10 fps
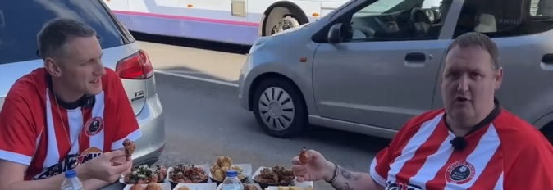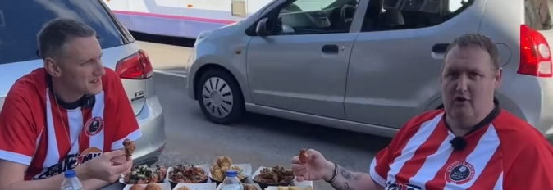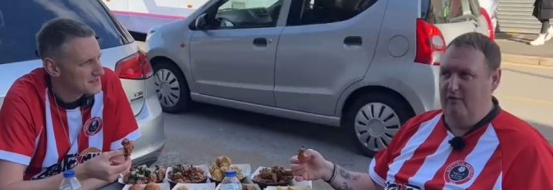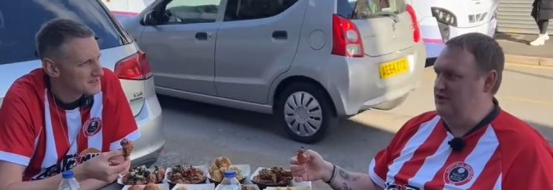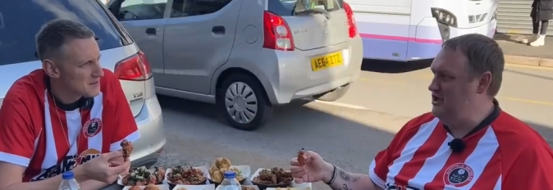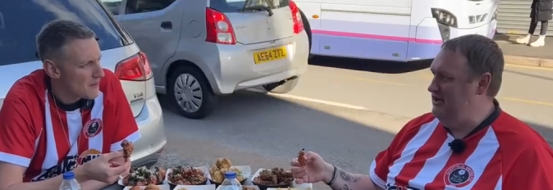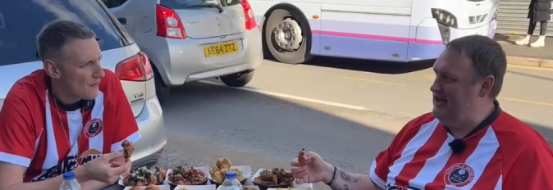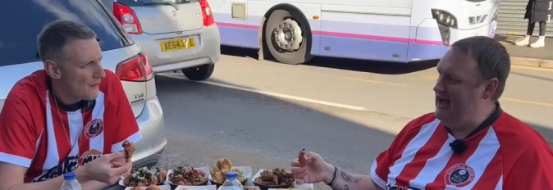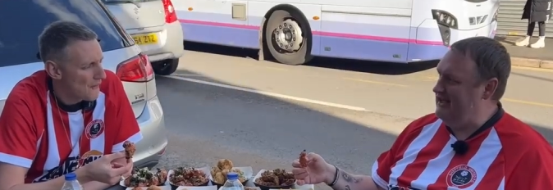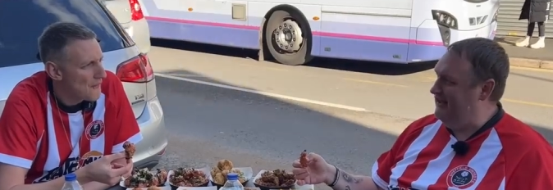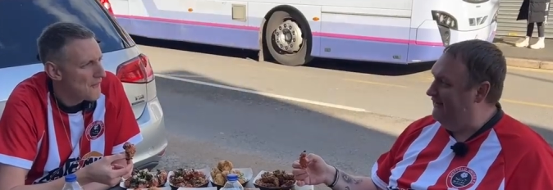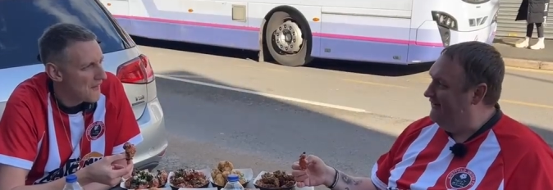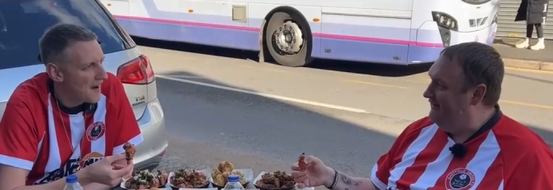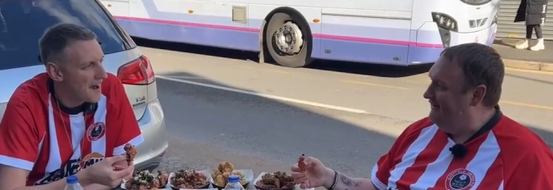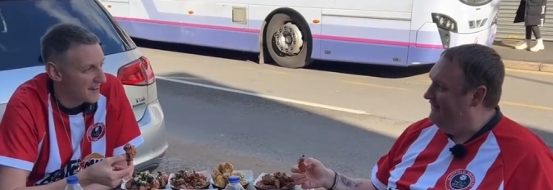Speaker 1: go fishing dyke.
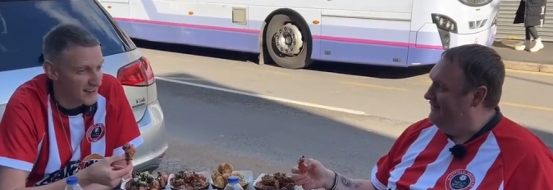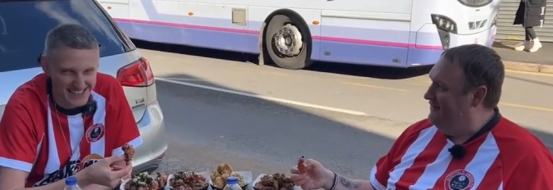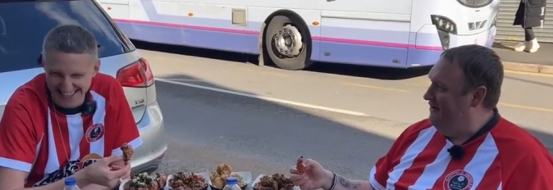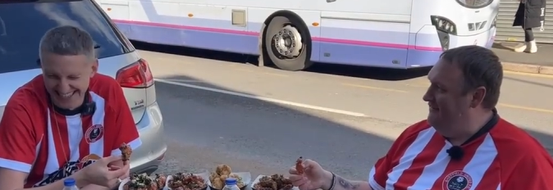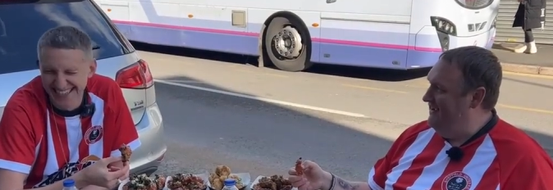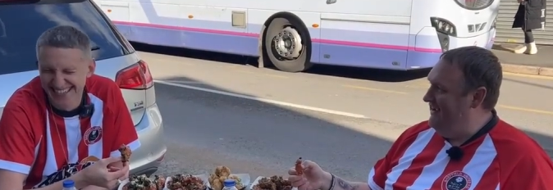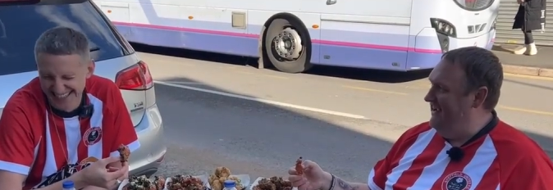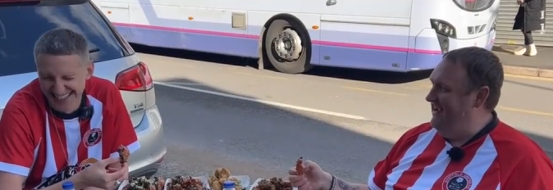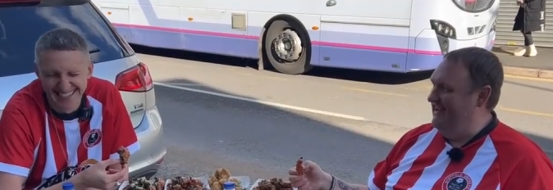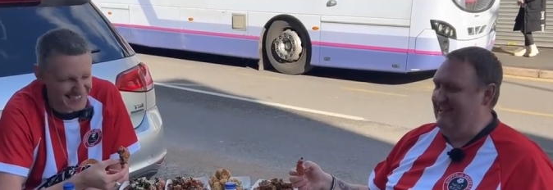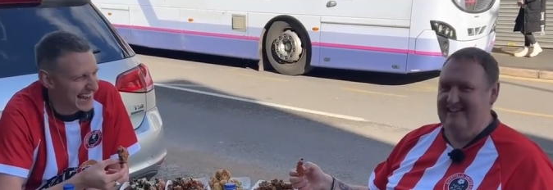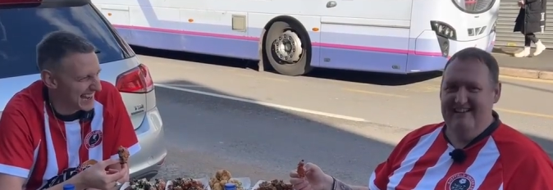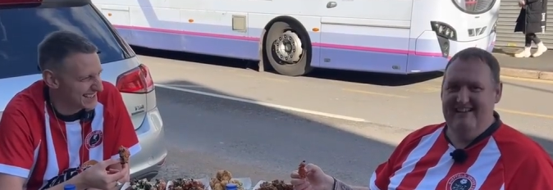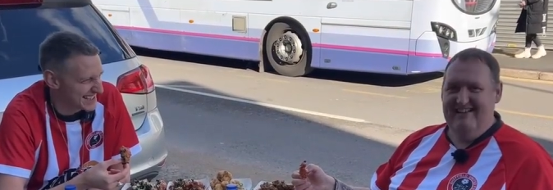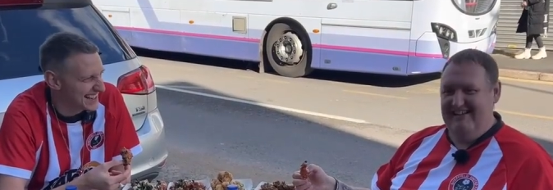
Speaker 2: Ah, you know what
Speaker 1: I mean? Yeah,
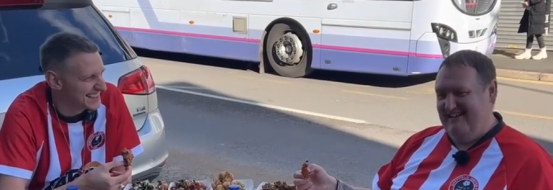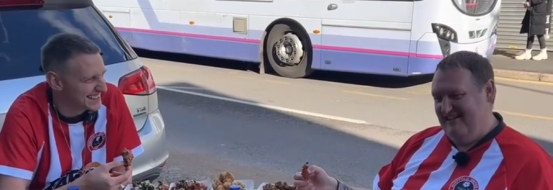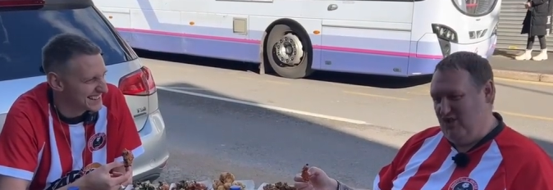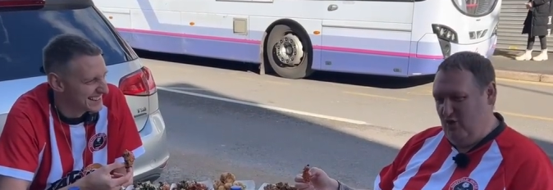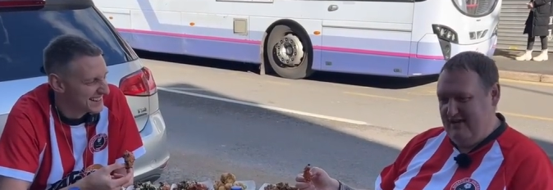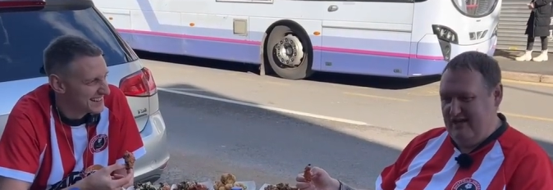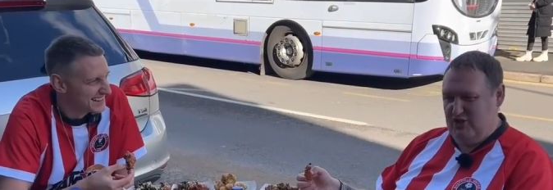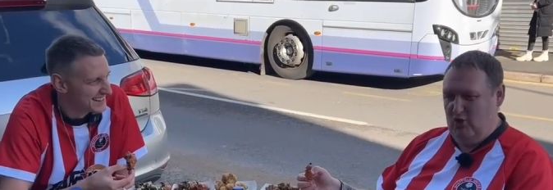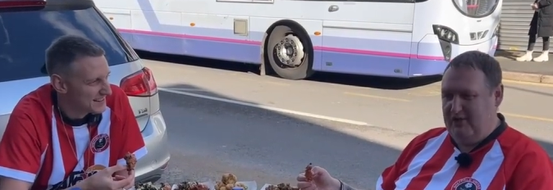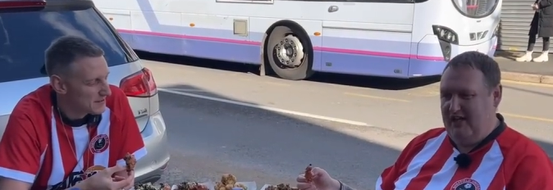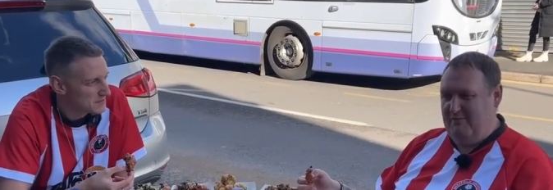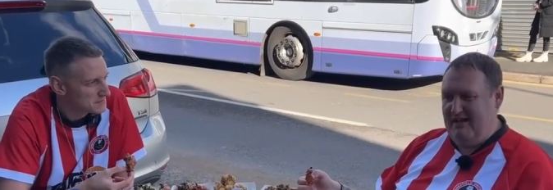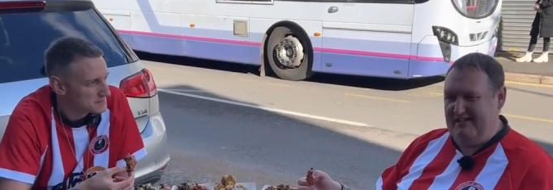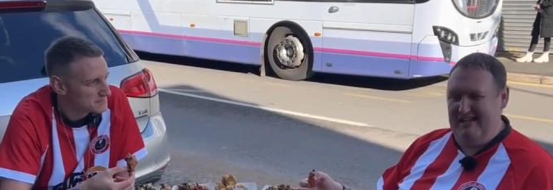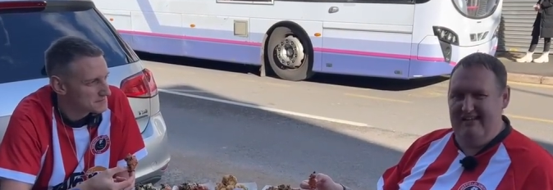standard. Chuck, net, chuck keep
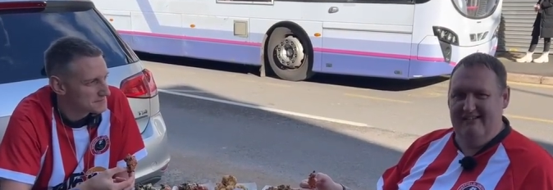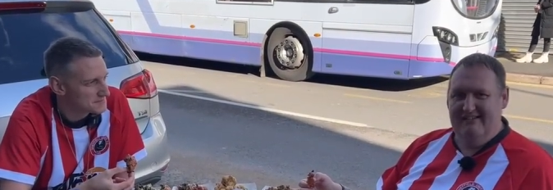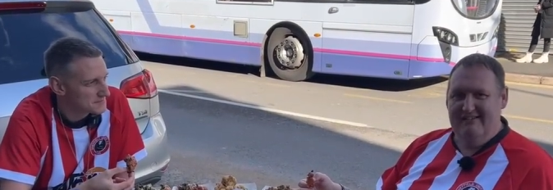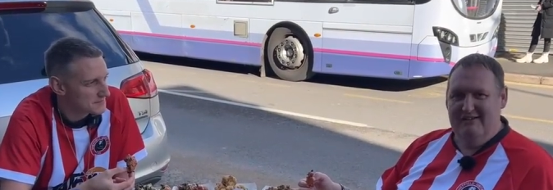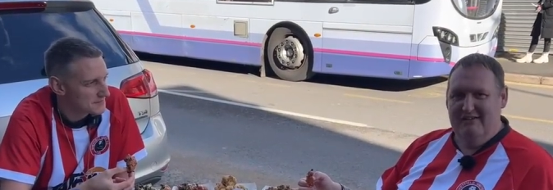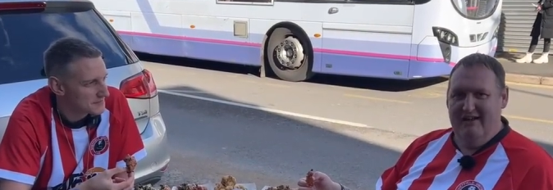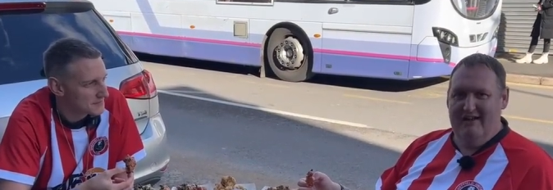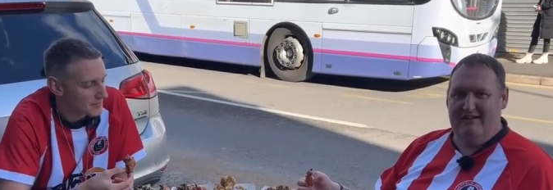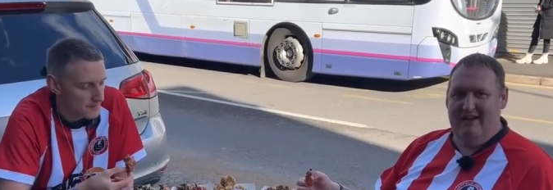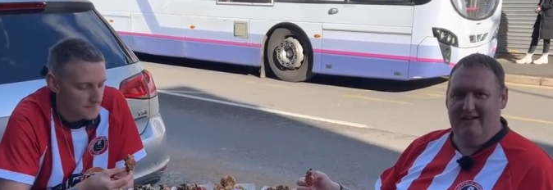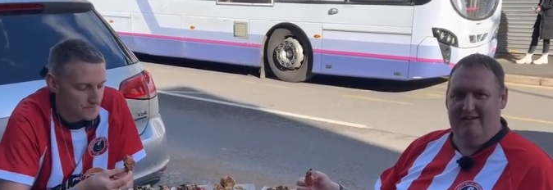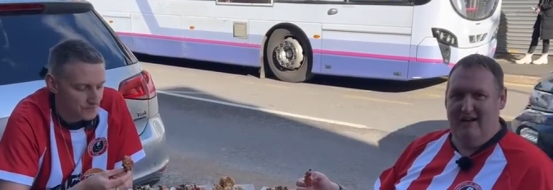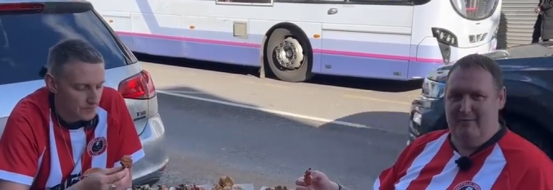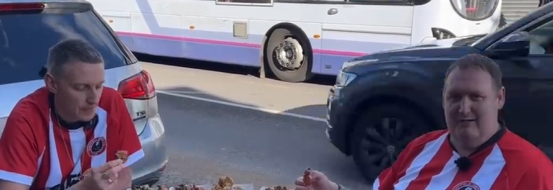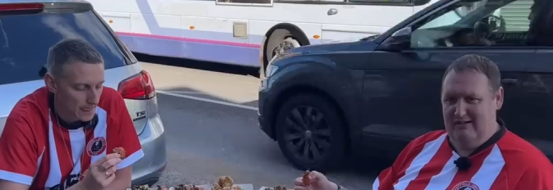netting. Eh, catch
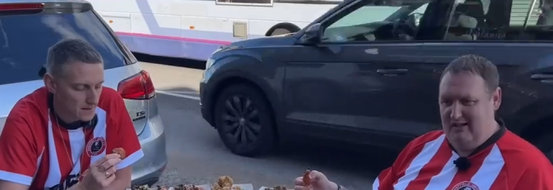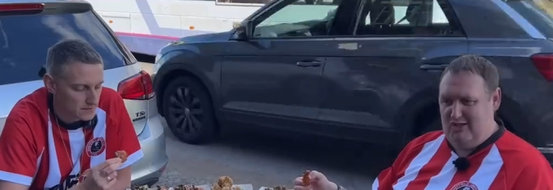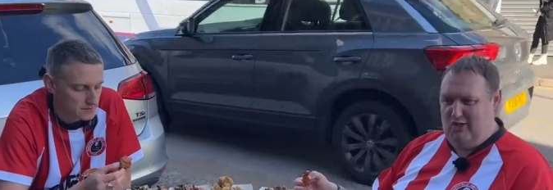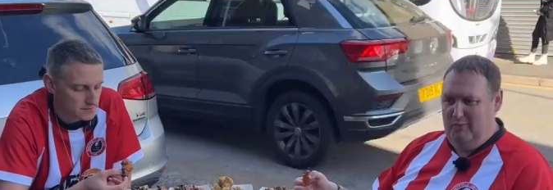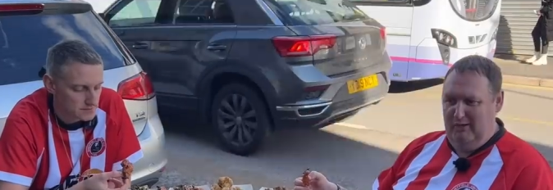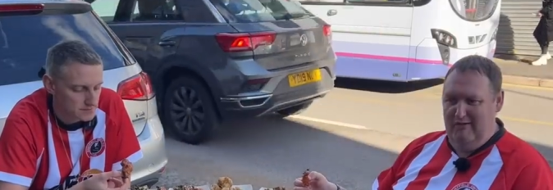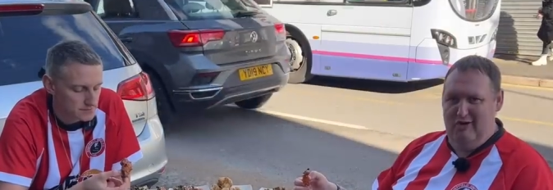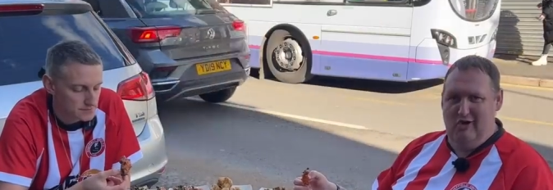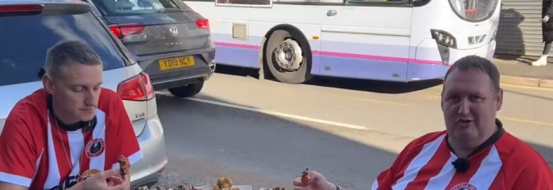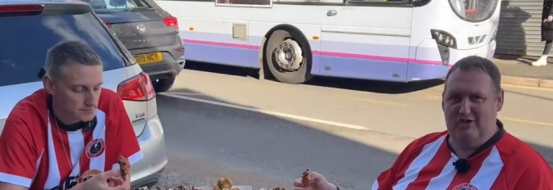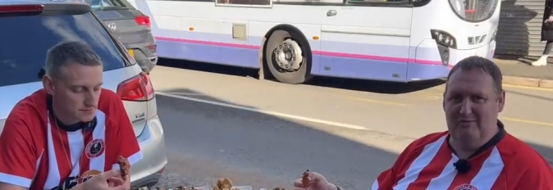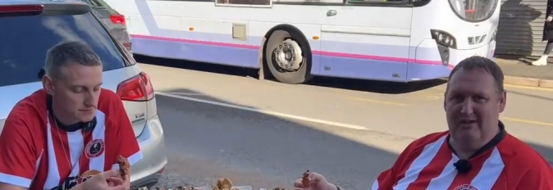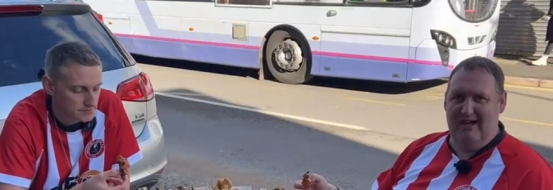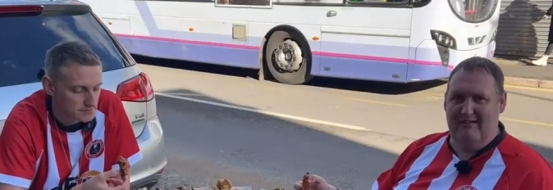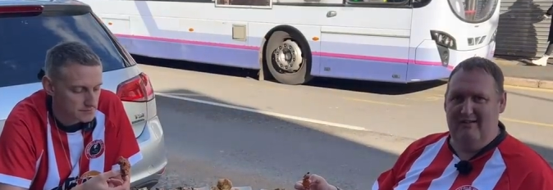a, catch a couple of roach or something
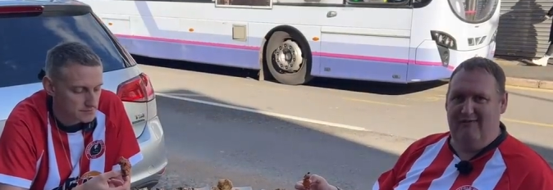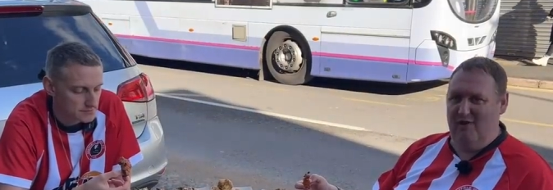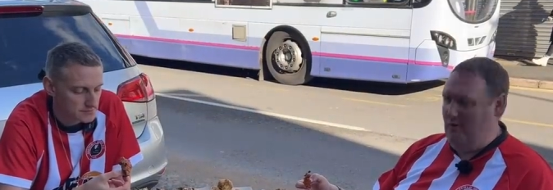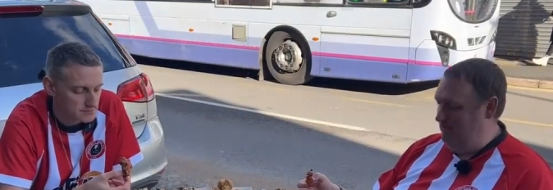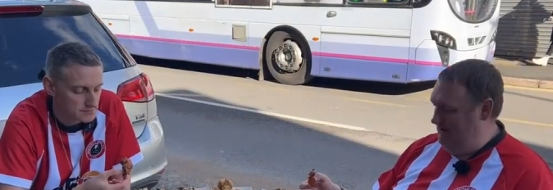like that and you throw them